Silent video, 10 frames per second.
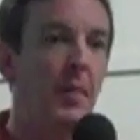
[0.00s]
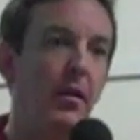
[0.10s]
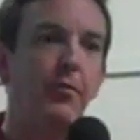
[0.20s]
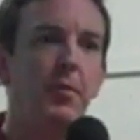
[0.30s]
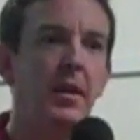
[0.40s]

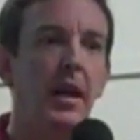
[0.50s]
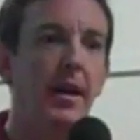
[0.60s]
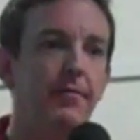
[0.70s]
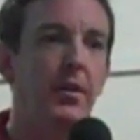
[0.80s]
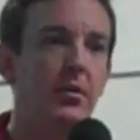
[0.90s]
about
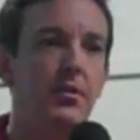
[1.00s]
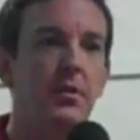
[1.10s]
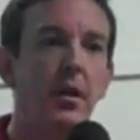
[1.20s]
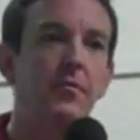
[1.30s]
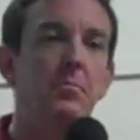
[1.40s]
3.5 years,
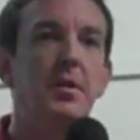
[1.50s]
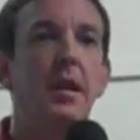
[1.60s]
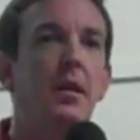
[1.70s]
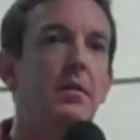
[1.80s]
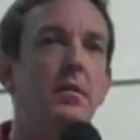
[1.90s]
it's gone from
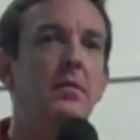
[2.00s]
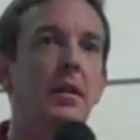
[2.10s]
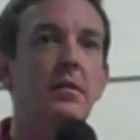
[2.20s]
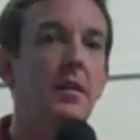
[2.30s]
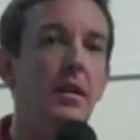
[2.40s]
10 to
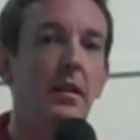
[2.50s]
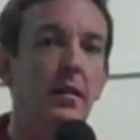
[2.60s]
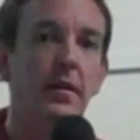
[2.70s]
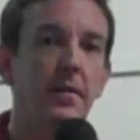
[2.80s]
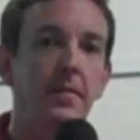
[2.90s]
16.
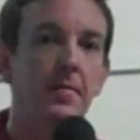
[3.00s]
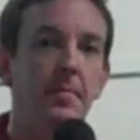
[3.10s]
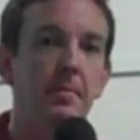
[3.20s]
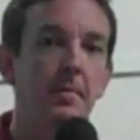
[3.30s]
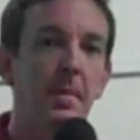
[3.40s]

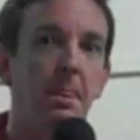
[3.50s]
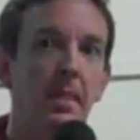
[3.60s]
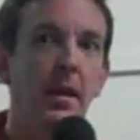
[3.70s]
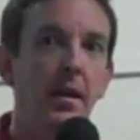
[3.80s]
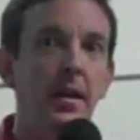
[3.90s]

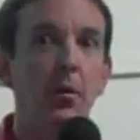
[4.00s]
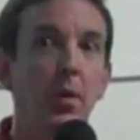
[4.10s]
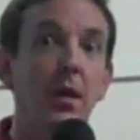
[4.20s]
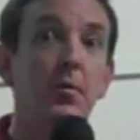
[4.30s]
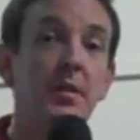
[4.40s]
Now,
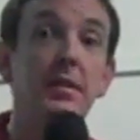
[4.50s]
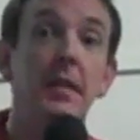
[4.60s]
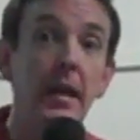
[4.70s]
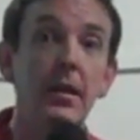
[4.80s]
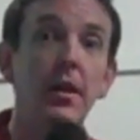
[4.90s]
when it was at
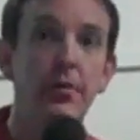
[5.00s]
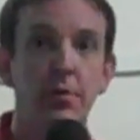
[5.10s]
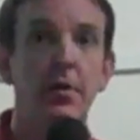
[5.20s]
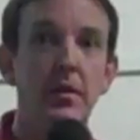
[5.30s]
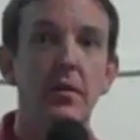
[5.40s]
$10
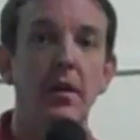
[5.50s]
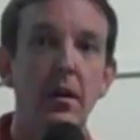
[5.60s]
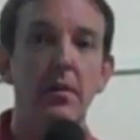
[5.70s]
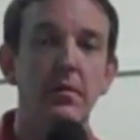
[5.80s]
trillion,